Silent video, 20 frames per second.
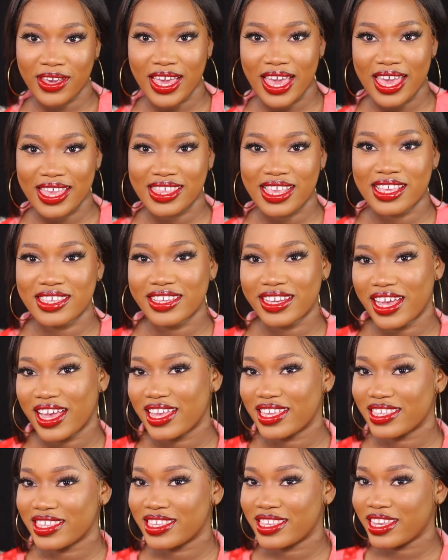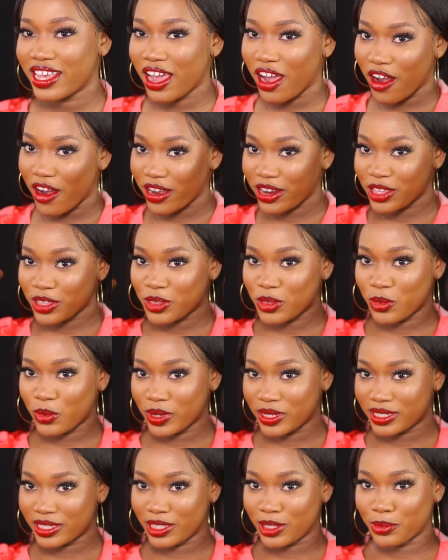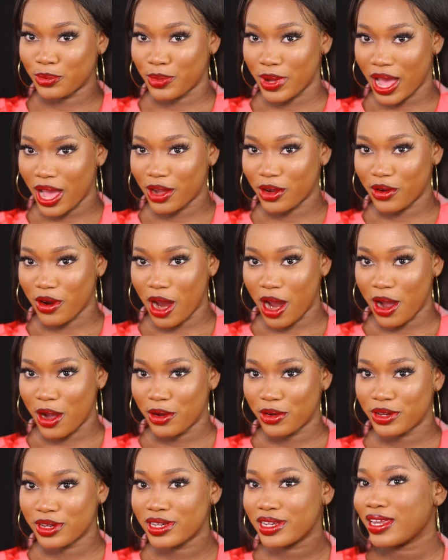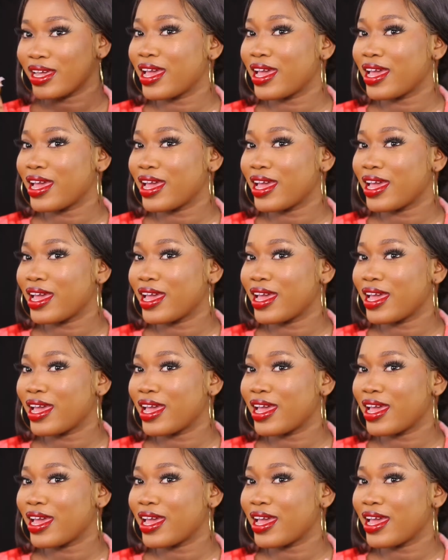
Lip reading: guys, as you can see, I already switched the background.